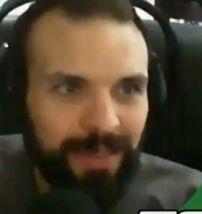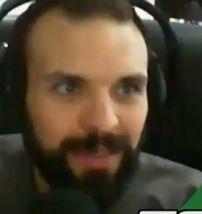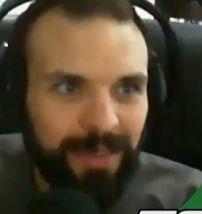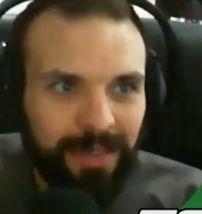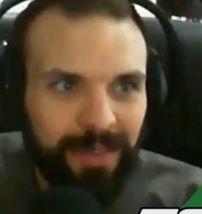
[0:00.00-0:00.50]

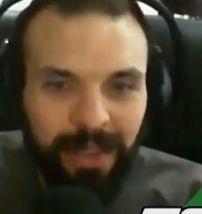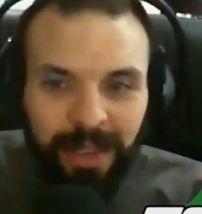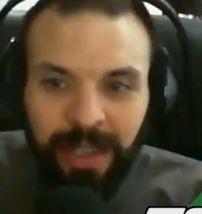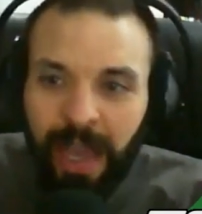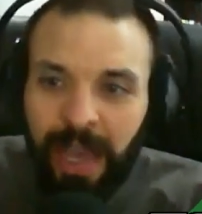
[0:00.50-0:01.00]

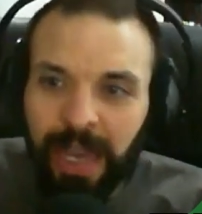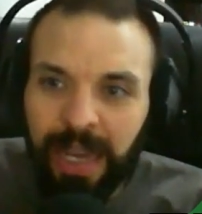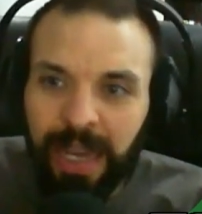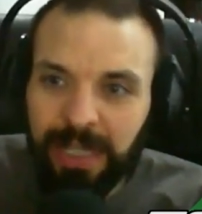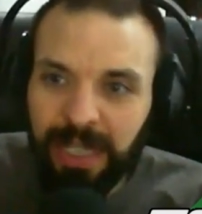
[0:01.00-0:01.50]

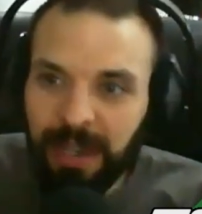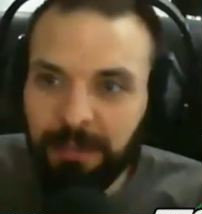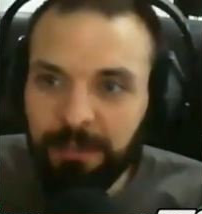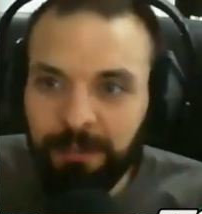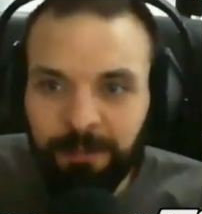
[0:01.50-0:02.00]

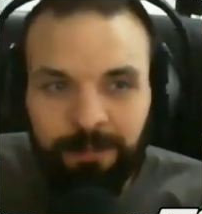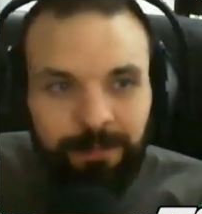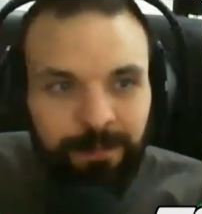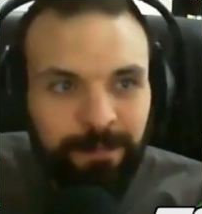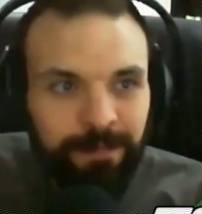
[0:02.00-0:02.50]

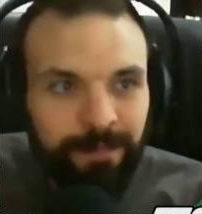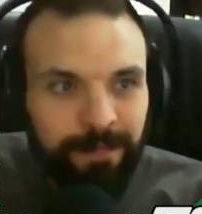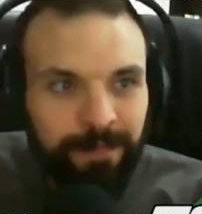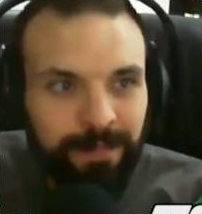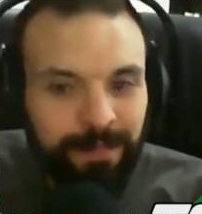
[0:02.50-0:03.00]

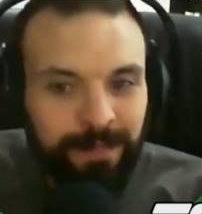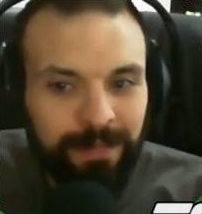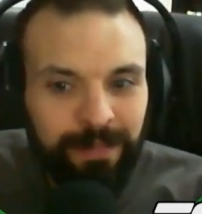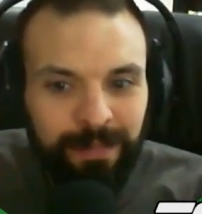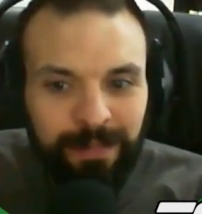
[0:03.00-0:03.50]

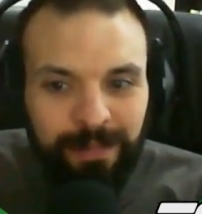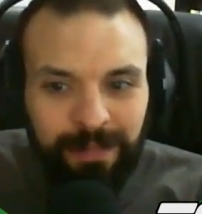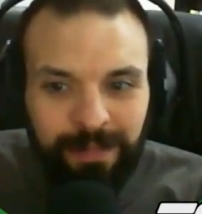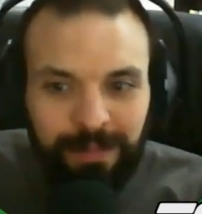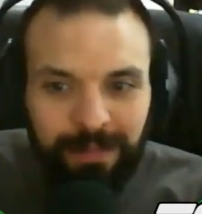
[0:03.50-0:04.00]

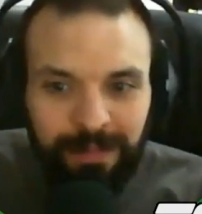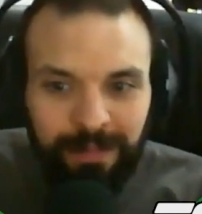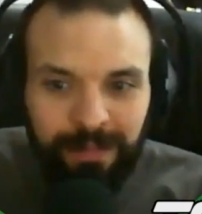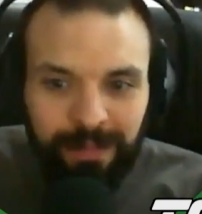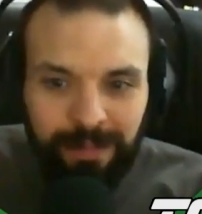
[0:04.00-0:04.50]

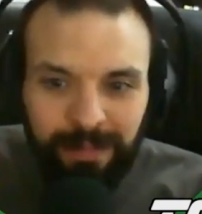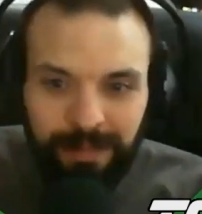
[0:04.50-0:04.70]
No words are spoken by the person on screen.